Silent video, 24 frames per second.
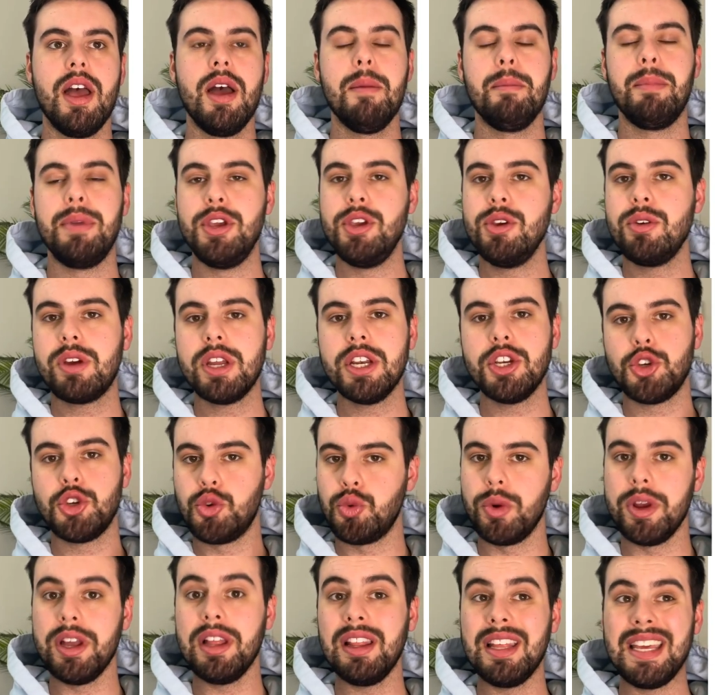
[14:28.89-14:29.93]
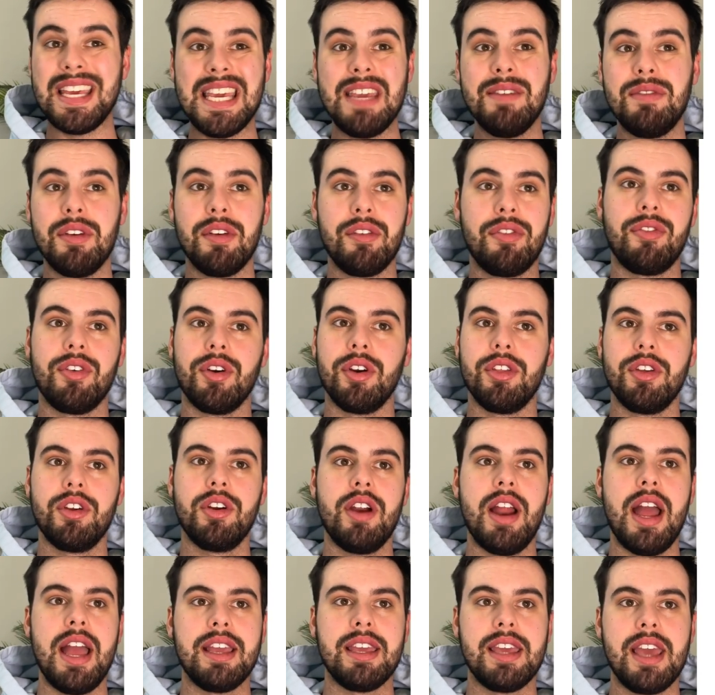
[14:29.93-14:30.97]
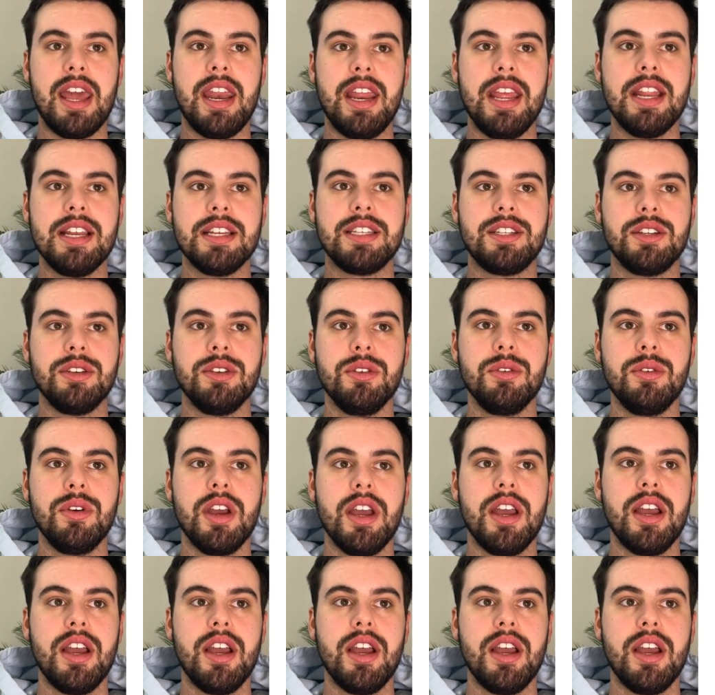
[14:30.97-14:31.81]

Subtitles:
But you can drill even further and get into